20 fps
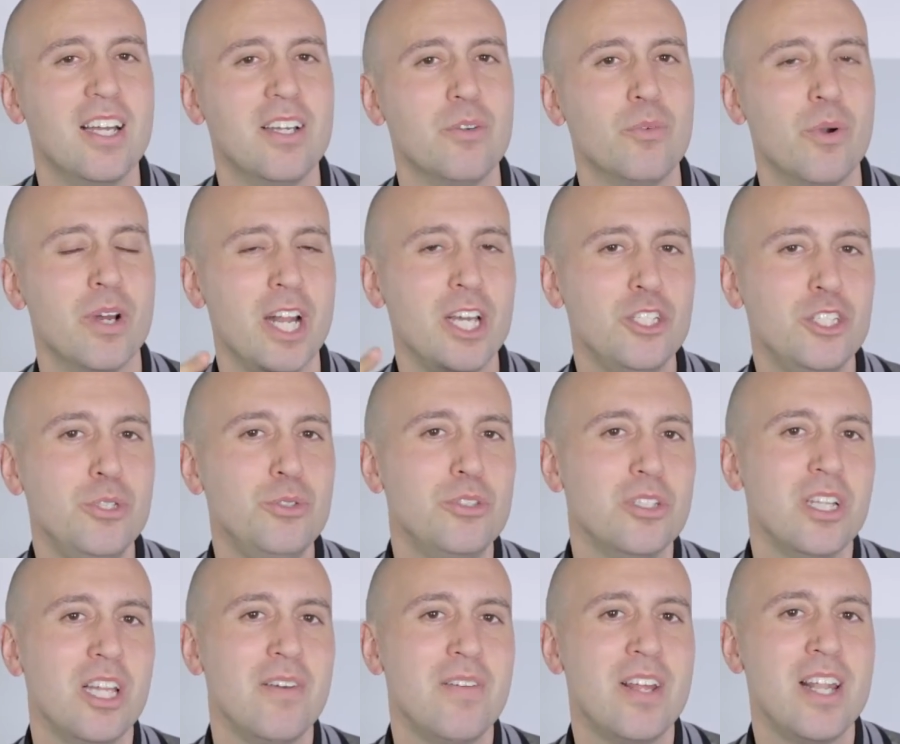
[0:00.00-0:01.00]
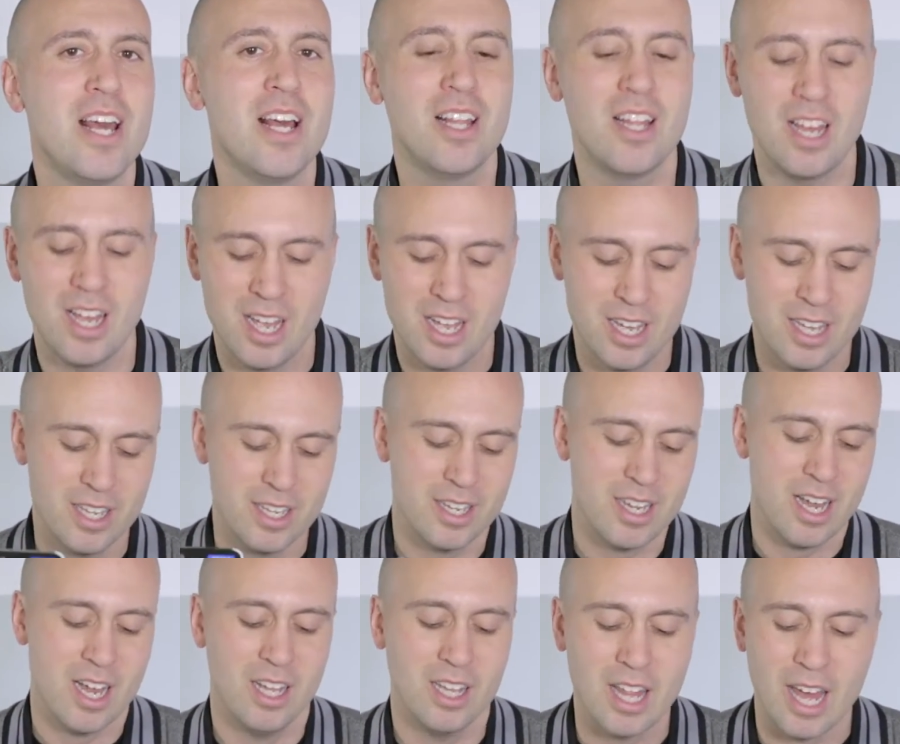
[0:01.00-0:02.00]
when I used to live in, L in
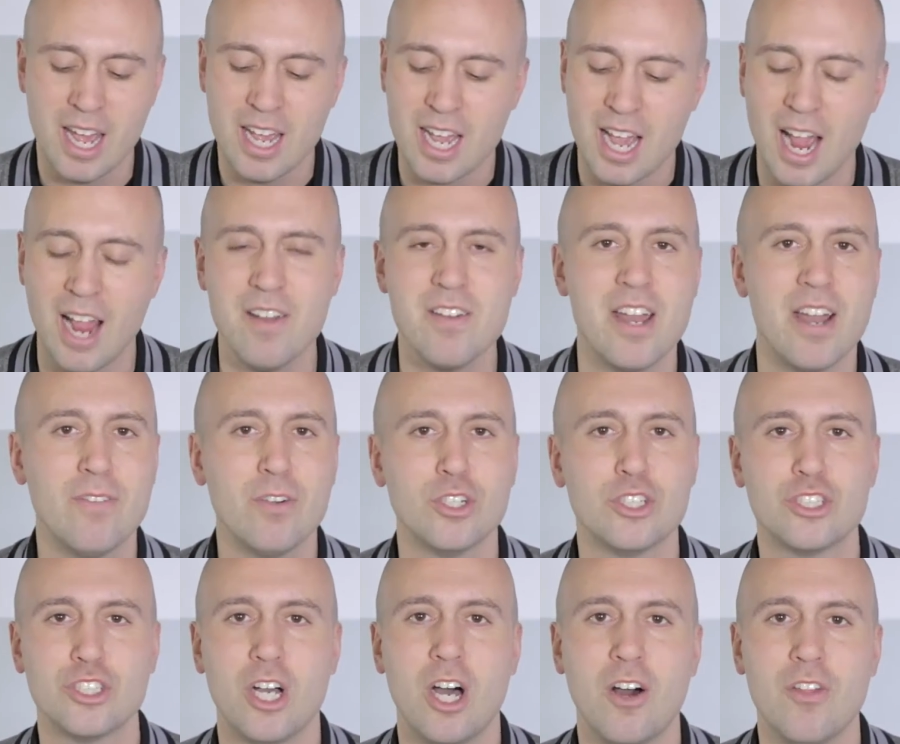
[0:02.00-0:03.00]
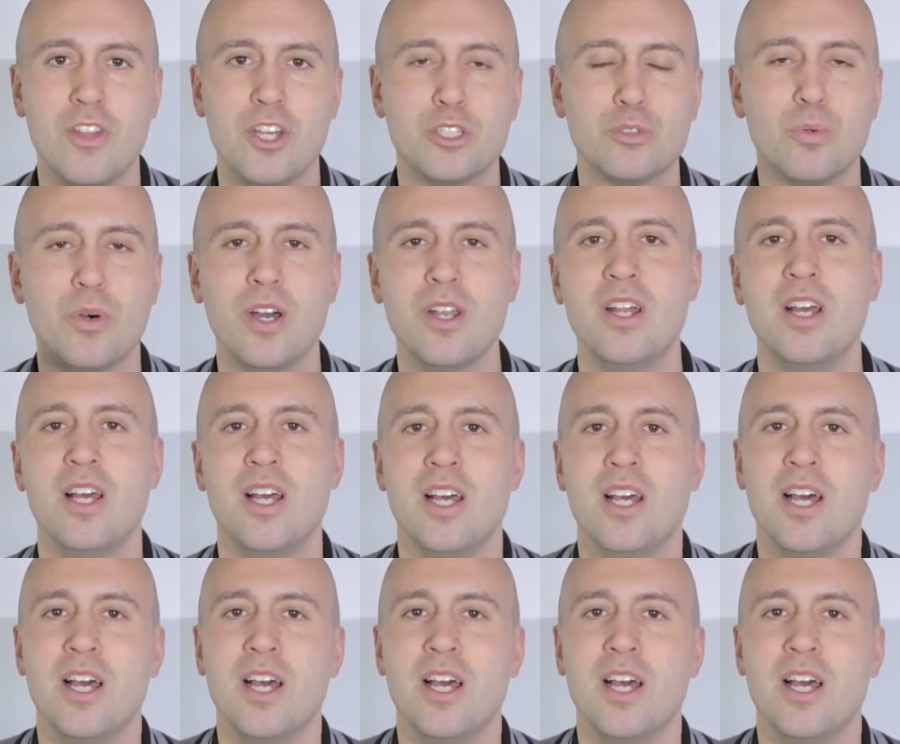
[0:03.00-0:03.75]
LA, I never saw this one.